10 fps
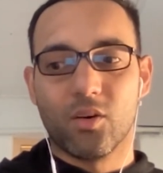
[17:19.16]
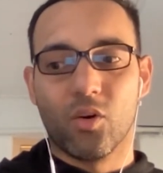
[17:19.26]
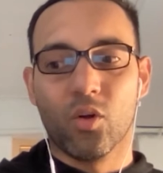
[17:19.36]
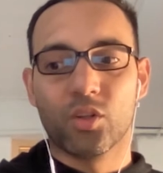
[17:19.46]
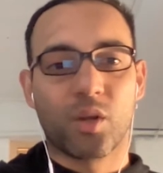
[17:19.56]

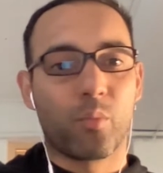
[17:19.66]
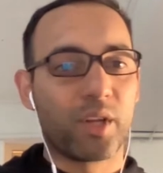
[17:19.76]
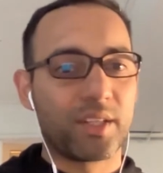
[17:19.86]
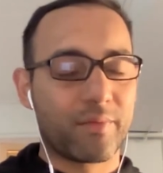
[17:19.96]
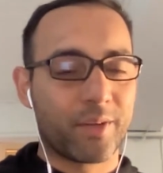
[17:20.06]
also
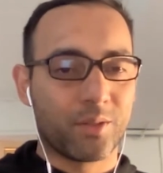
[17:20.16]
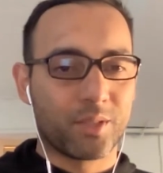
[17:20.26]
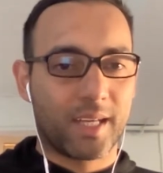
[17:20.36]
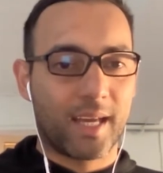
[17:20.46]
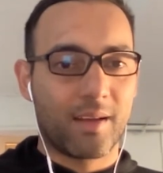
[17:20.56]
pretty difficult
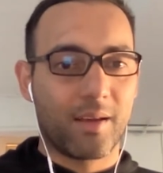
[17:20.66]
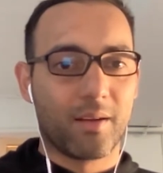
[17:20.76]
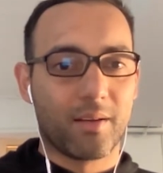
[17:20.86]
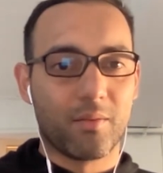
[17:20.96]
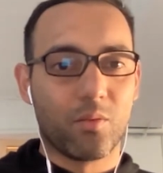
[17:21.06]
to get
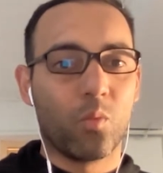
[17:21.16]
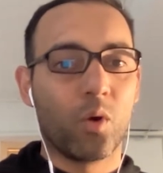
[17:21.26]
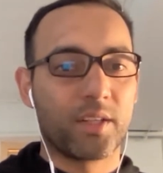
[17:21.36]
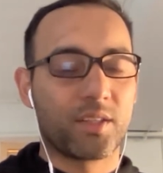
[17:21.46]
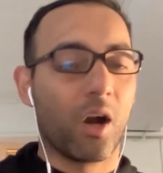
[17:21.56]
at
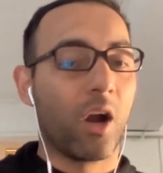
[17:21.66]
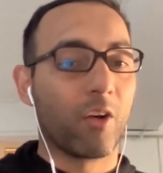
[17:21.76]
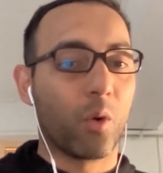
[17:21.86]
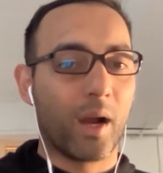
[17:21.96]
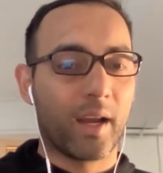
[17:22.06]
what is the
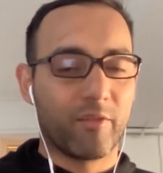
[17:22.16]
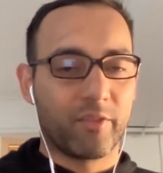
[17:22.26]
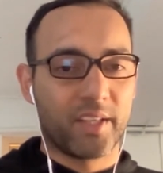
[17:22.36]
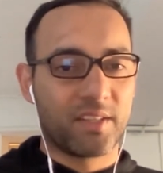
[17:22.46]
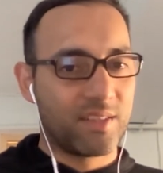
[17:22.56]
ROI of
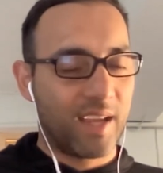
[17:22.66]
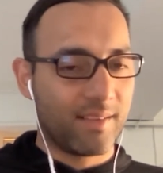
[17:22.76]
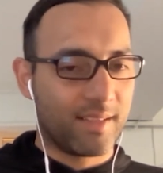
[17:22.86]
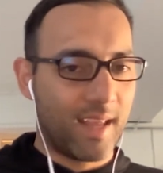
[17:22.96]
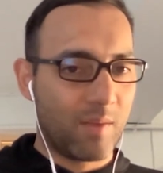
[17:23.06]
this
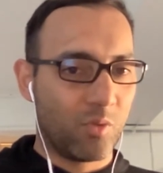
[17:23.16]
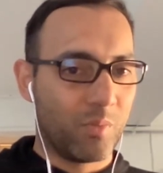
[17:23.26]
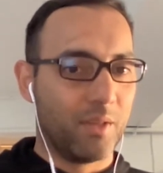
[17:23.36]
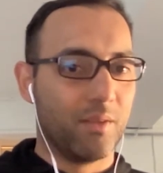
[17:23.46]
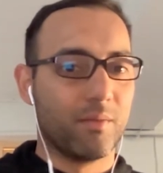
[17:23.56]
sales
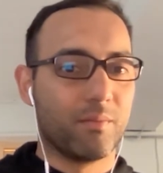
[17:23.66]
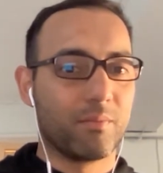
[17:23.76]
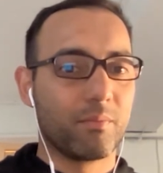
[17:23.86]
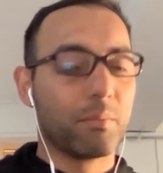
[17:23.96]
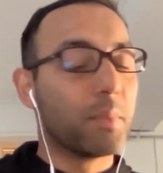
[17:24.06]
enablement
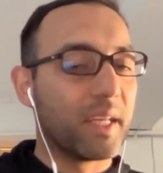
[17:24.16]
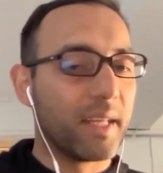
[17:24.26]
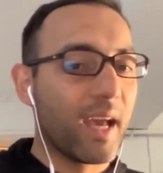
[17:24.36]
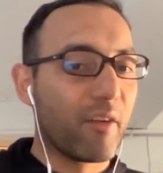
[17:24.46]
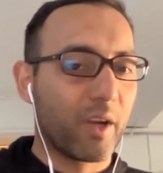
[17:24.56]

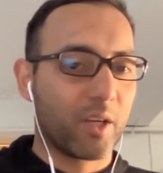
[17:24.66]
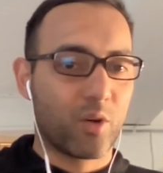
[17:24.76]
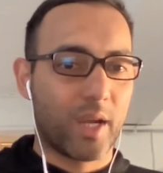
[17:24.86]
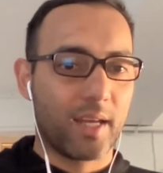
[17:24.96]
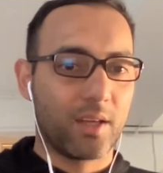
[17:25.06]
PDF I
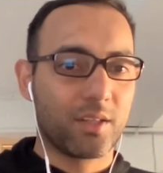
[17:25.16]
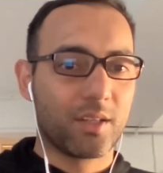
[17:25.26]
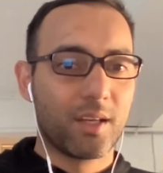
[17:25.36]
created,